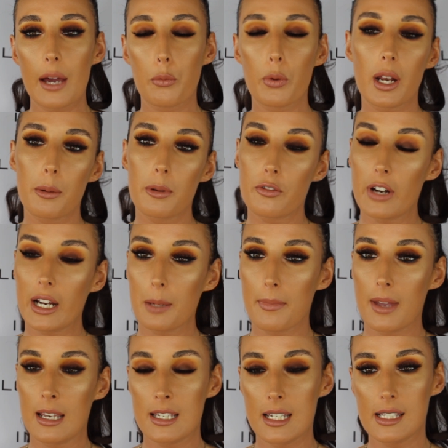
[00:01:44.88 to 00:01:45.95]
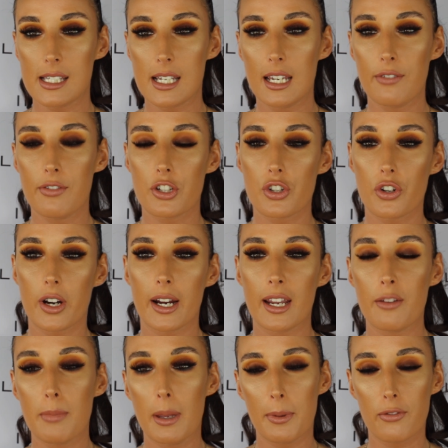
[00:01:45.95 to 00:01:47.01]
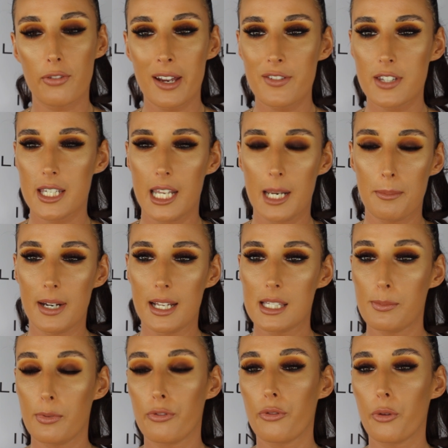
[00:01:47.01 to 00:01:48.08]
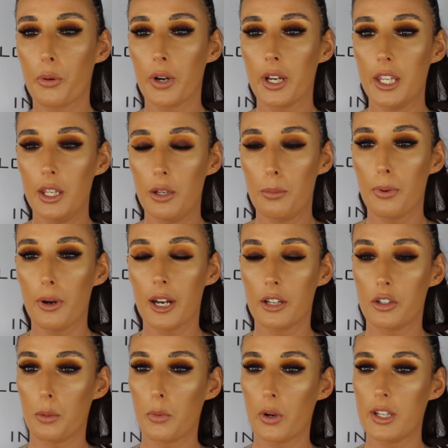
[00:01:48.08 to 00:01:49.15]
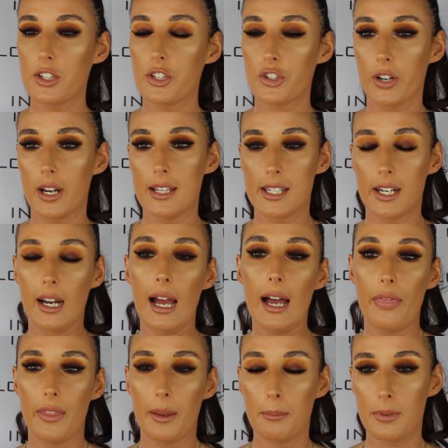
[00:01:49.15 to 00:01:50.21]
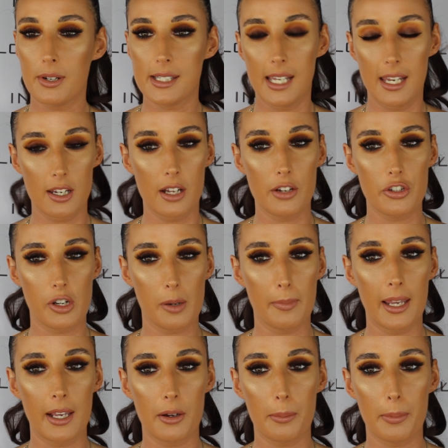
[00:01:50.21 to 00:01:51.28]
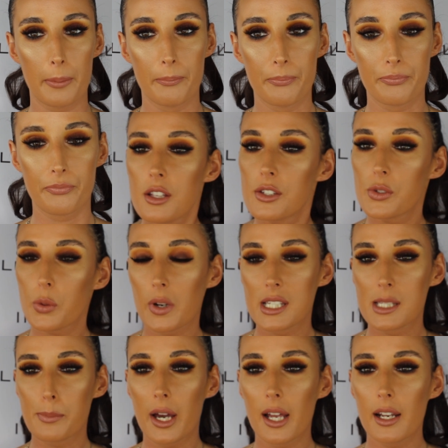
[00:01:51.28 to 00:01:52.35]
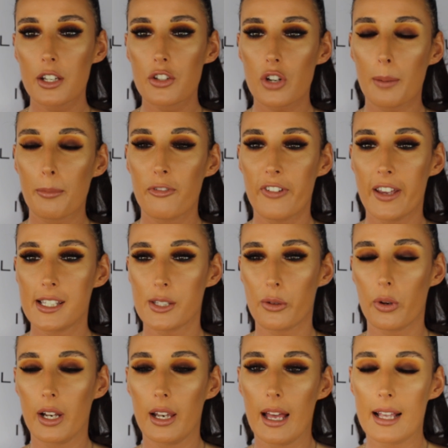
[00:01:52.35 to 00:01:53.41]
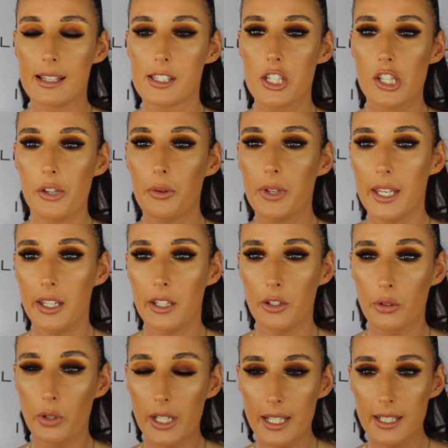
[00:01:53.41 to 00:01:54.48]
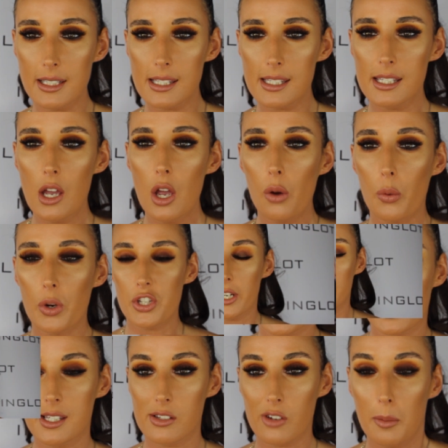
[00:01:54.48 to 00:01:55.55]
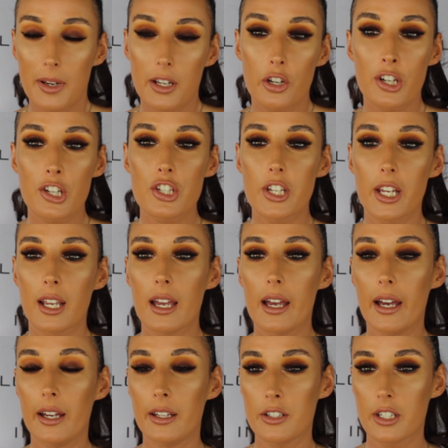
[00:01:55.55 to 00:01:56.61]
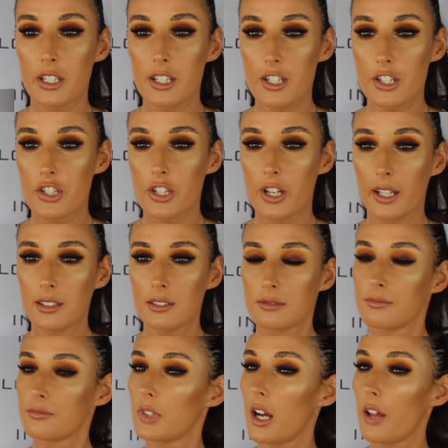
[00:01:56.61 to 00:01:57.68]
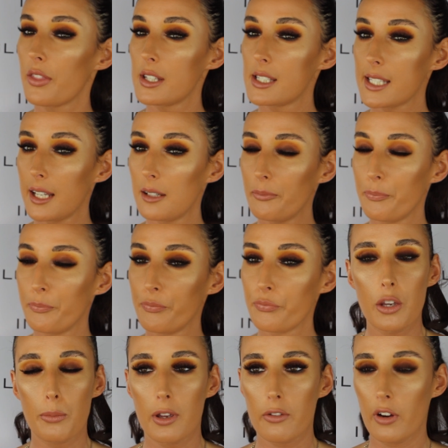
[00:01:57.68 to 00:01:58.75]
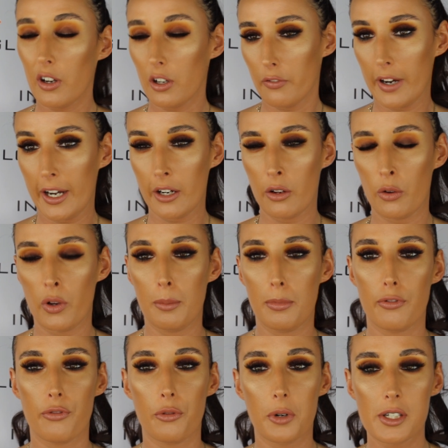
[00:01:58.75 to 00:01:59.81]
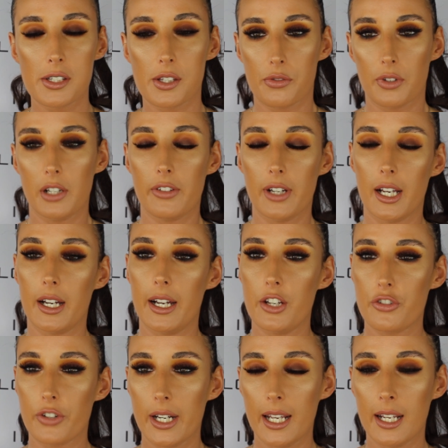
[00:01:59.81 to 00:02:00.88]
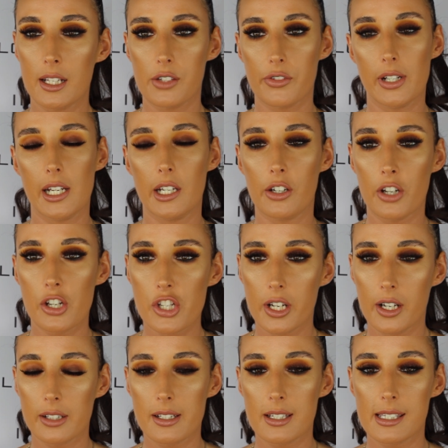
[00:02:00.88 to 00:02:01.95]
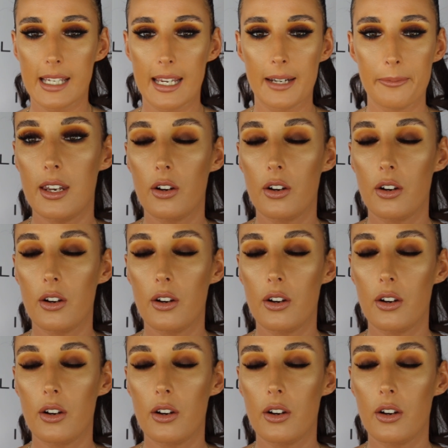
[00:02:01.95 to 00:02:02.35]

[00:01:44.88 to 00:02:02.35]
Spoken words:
And what I would recommend is to leave it dry maybe 5 to 10 minutes before you put on your moisturizer and then proceed onto your makeup. So our Spotlight Drop Face Oil has 2 key ingredients, which are extremely nourishing and conditioning on the skin. You may have heard of argan oil before, so it's really, really hydrating, it's really nourishing on the skin.